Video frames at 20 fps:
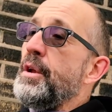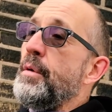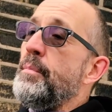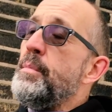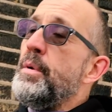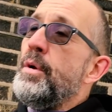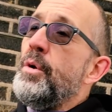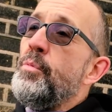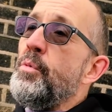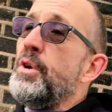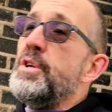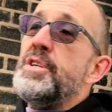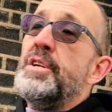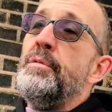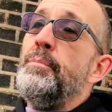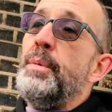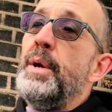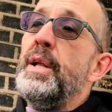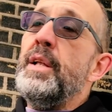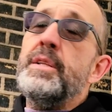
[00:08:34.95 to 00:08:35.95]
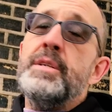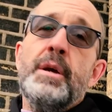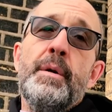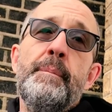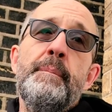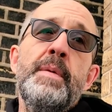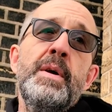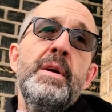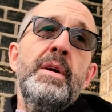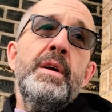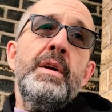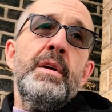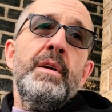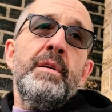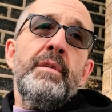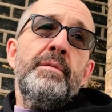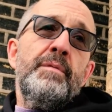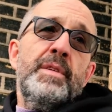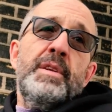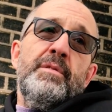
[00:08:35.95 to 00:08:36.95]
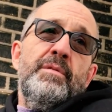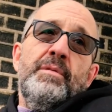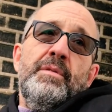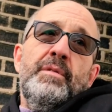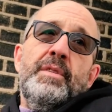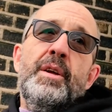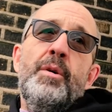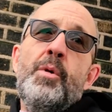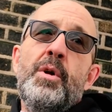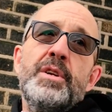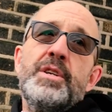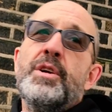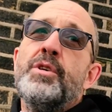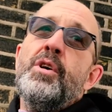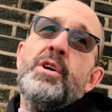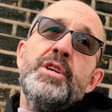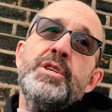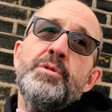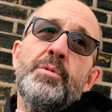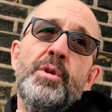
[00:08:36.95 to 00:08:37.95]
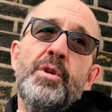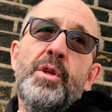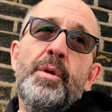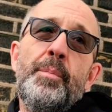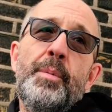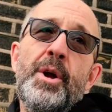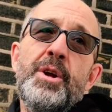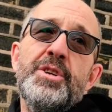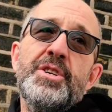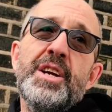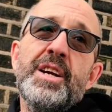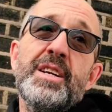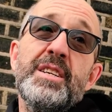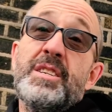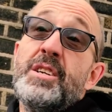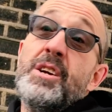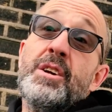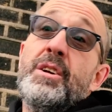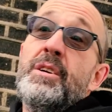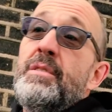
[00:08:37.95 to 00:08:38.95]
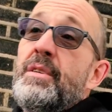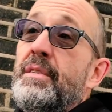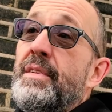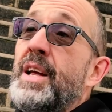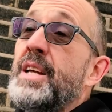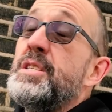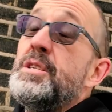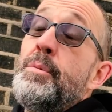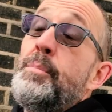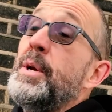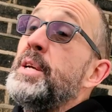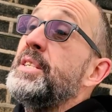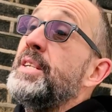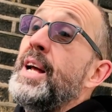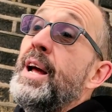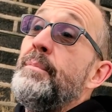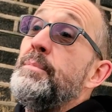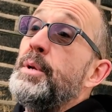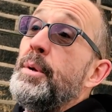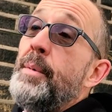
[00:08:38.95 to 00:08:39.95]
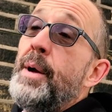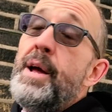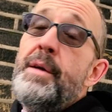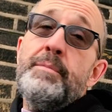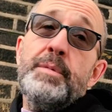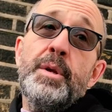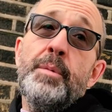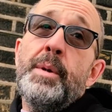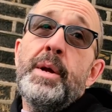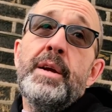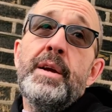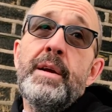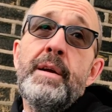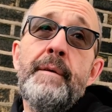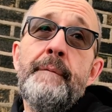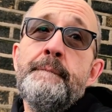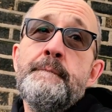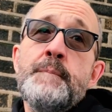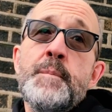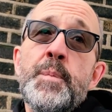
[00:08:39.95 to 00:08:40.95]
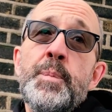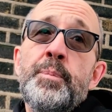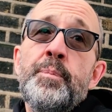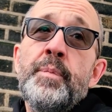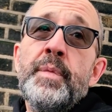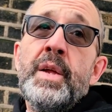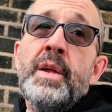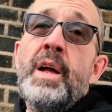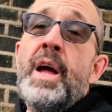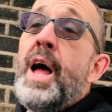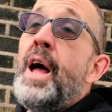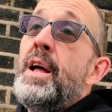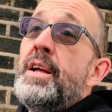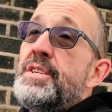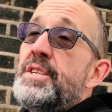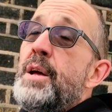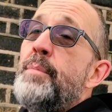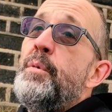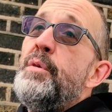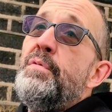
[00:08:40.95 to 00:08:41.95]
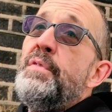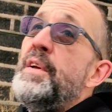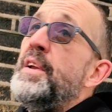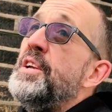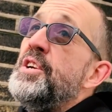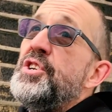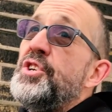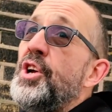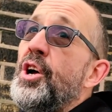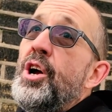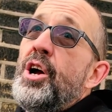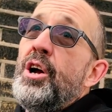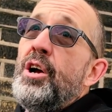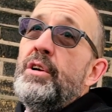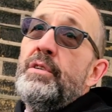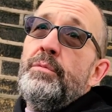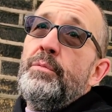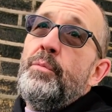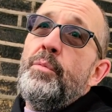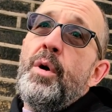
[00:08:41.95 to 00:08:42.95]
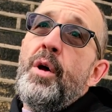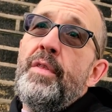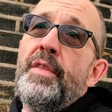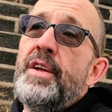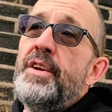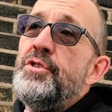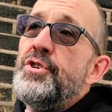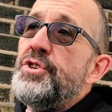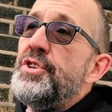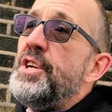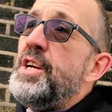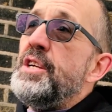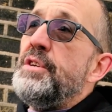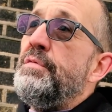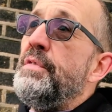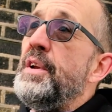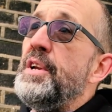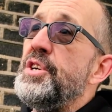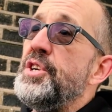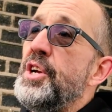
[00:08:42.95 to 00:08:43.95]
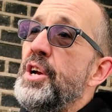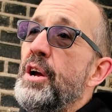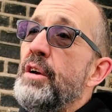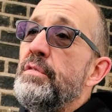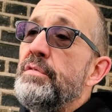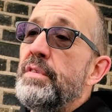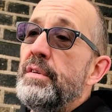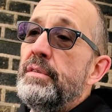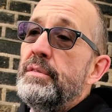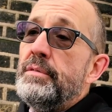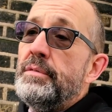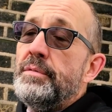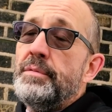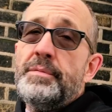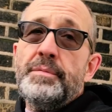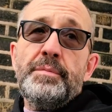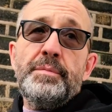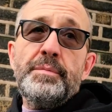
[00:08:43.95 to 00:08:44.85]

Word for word: them, and once they've built them, they want to go on to another project, so that's the yeah. best time to buy them, to me. Yeah, it is. Yeah, semi-finished or one that just needs finishing off. Yeah.